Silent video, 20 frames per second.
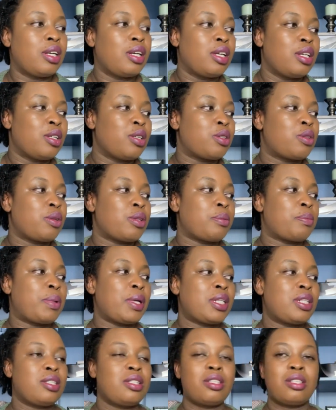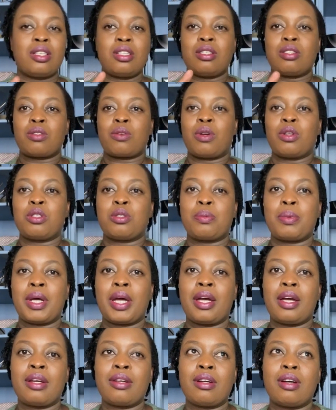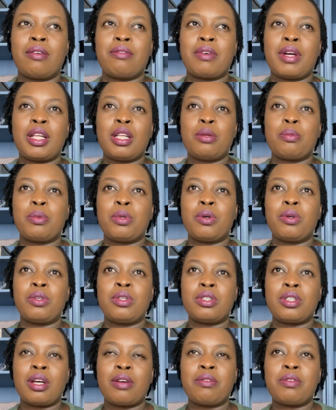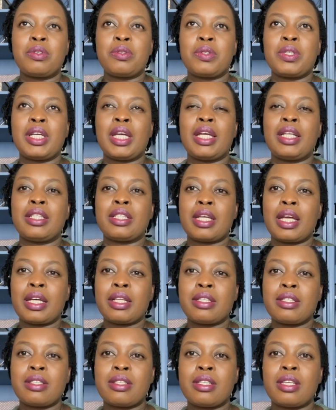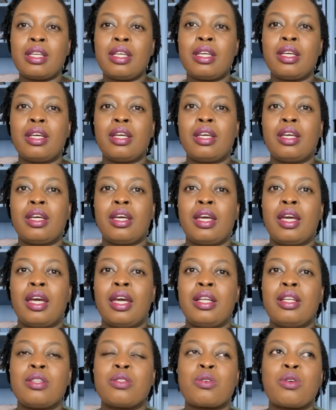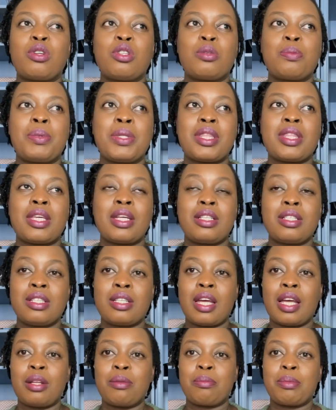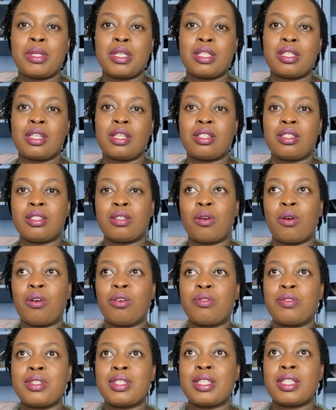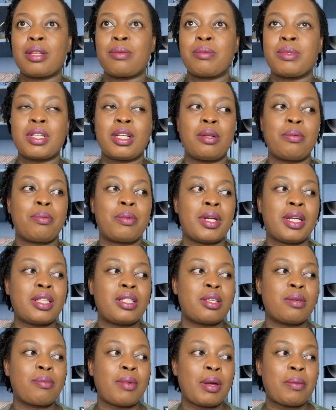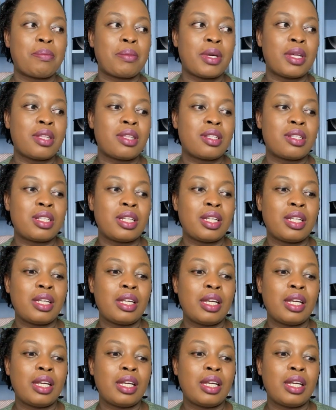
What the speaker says: So the pattern is going to be available on Ravelry and Etsy, and it's going to be 39% off since I'm celebrating my birthday.